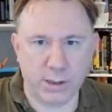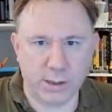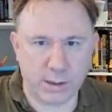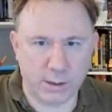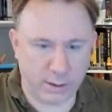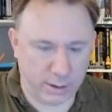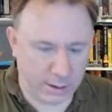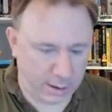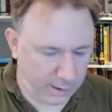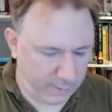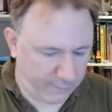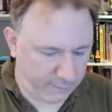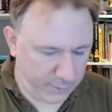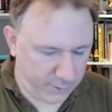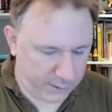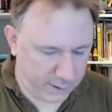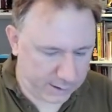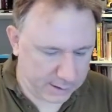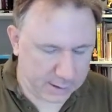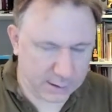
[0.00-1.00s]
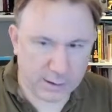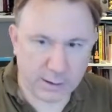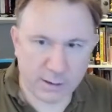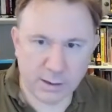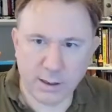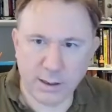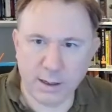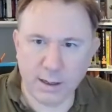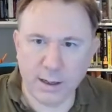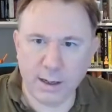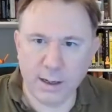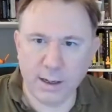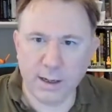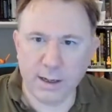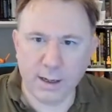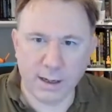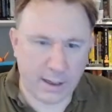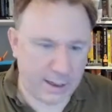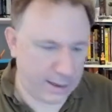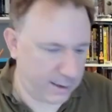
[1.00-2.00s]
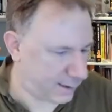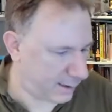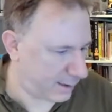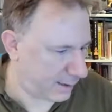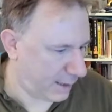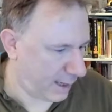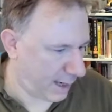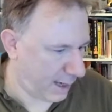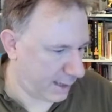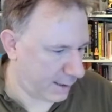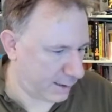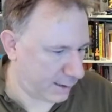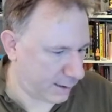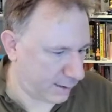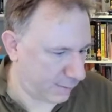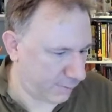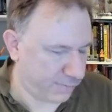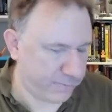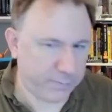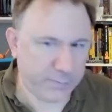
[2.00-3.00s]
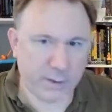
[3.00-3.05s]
Let's look at that first. It says,